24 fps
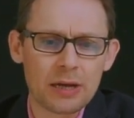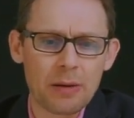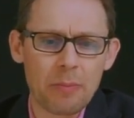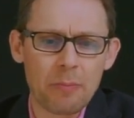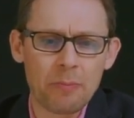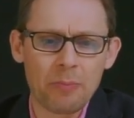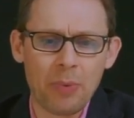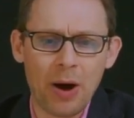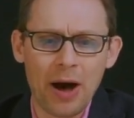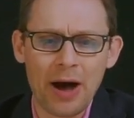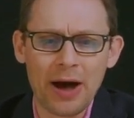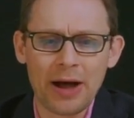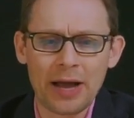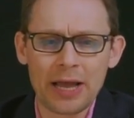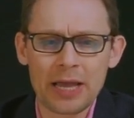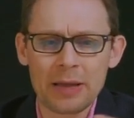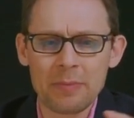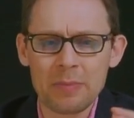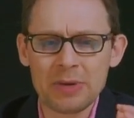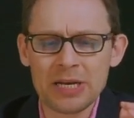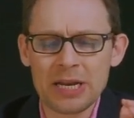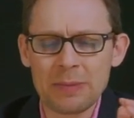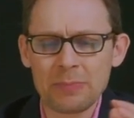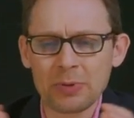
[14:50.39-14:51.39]
by
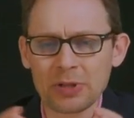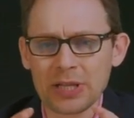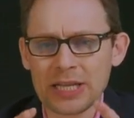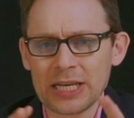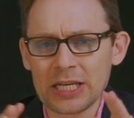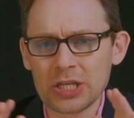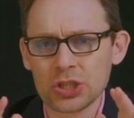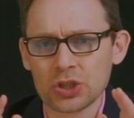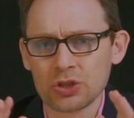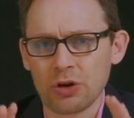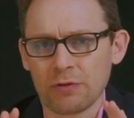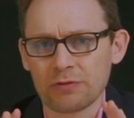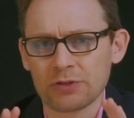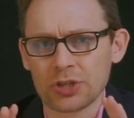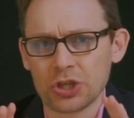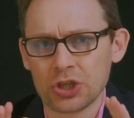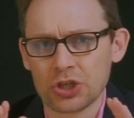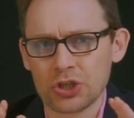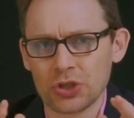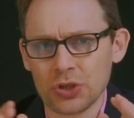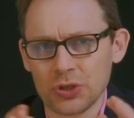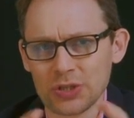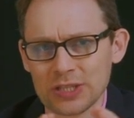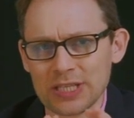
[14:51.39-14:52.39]
manipulating soft
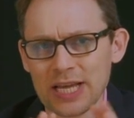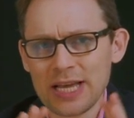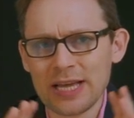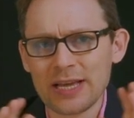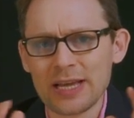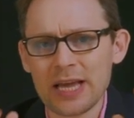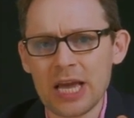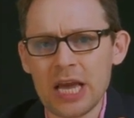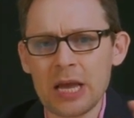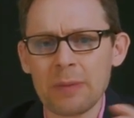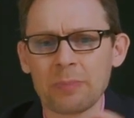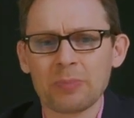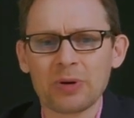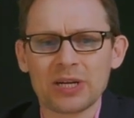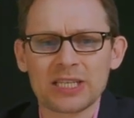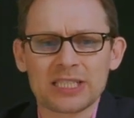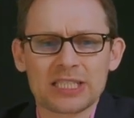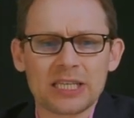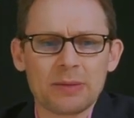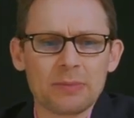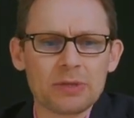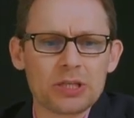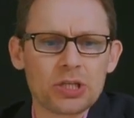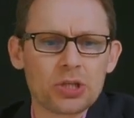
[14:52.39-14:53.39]
tissues in
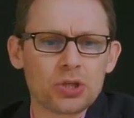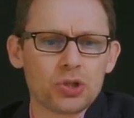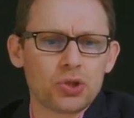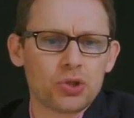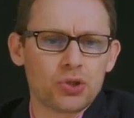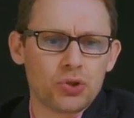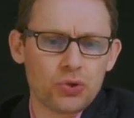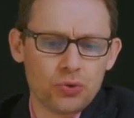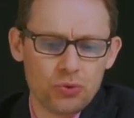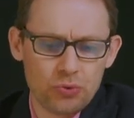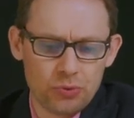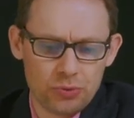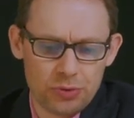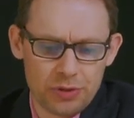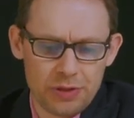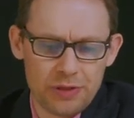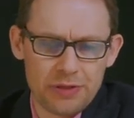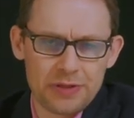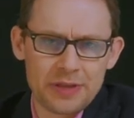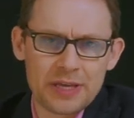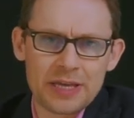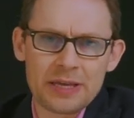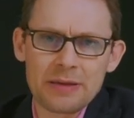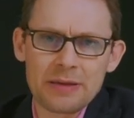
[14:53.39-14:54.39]
proximity to
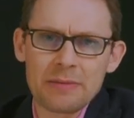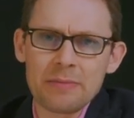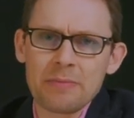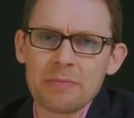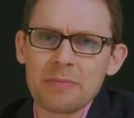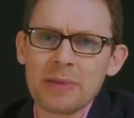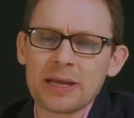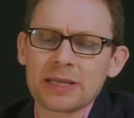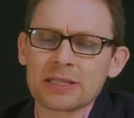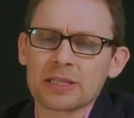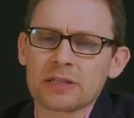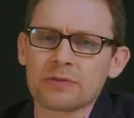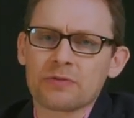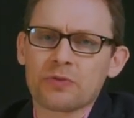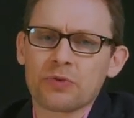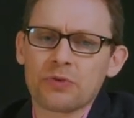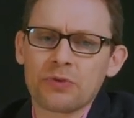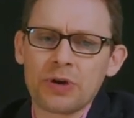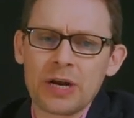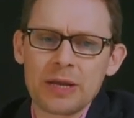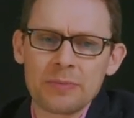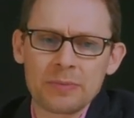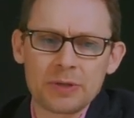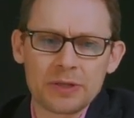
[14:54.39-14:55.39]
the mental
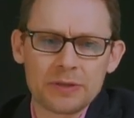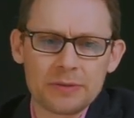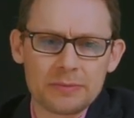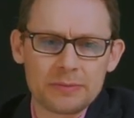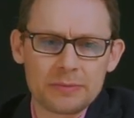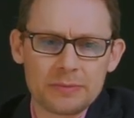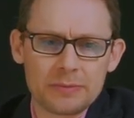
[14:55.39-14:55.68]
foramen.